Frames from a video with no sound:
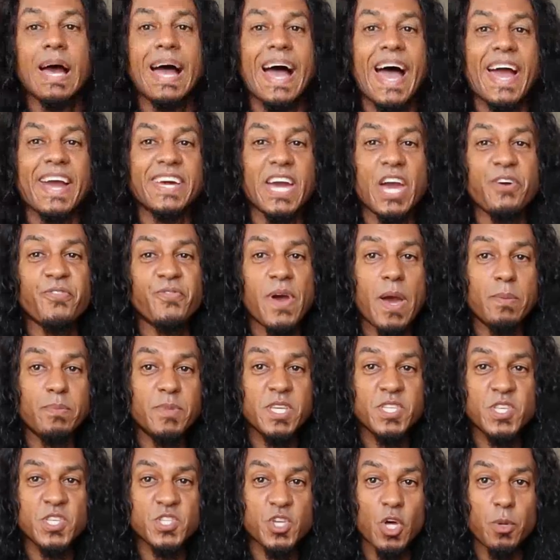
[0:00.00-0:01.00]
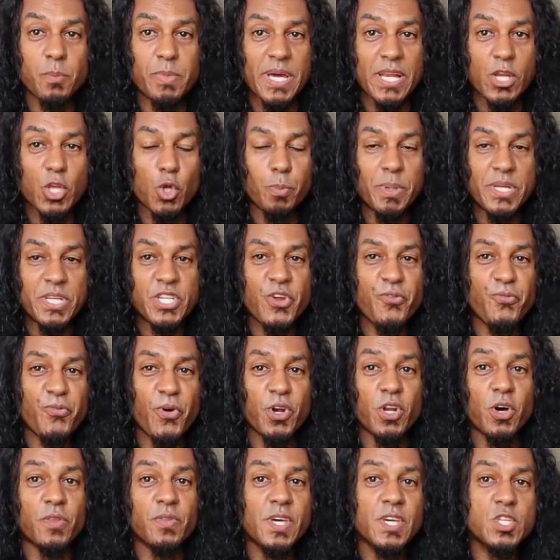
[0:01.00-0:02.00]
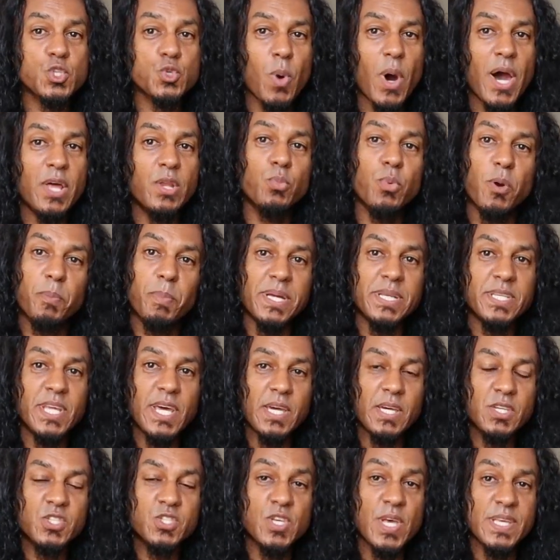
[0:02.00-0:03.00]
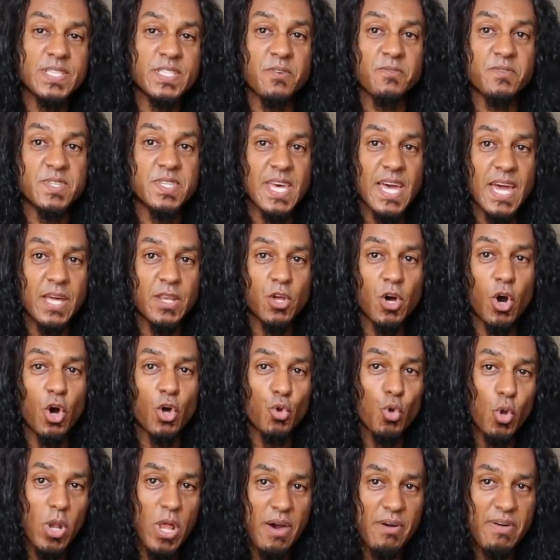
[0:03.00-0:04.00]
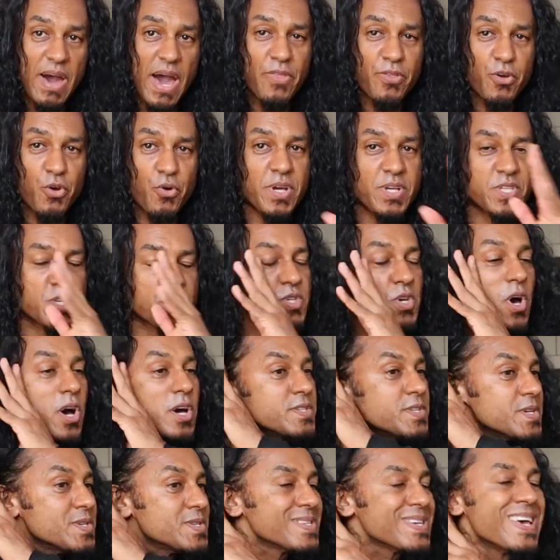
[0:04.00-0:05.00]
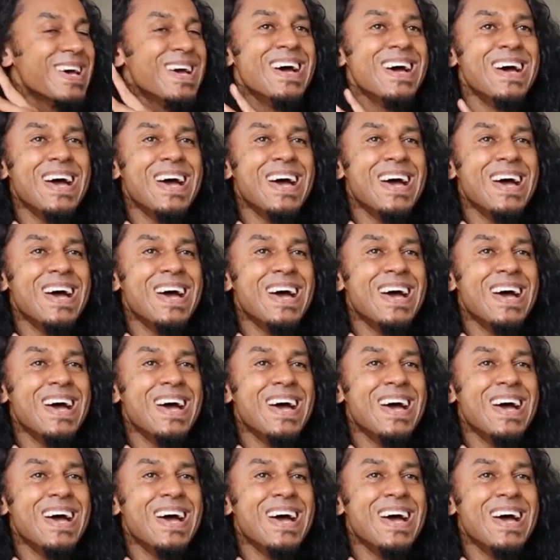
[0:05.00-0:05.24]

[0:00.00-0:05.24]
Okay fam, this is going to be a little bit different on this one. We've been doing sets of 10 on all our other exercises.